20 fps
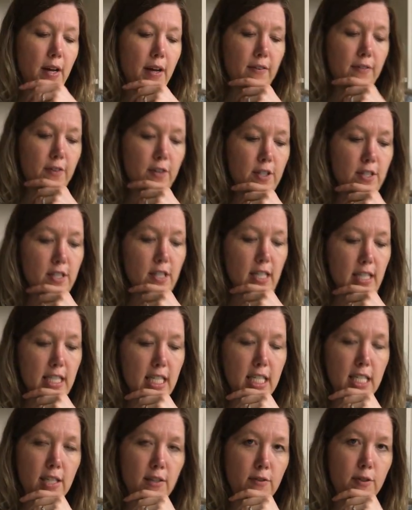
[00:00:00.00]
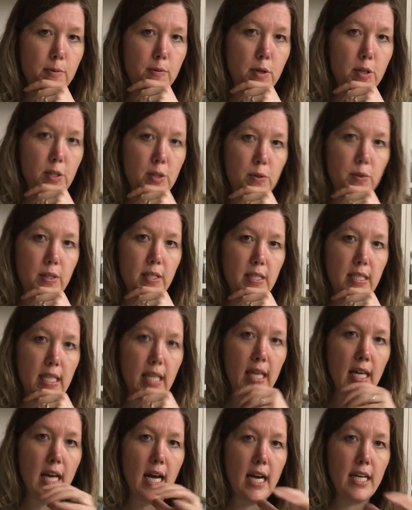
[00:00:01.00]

I first started teaching pre-motion quilting,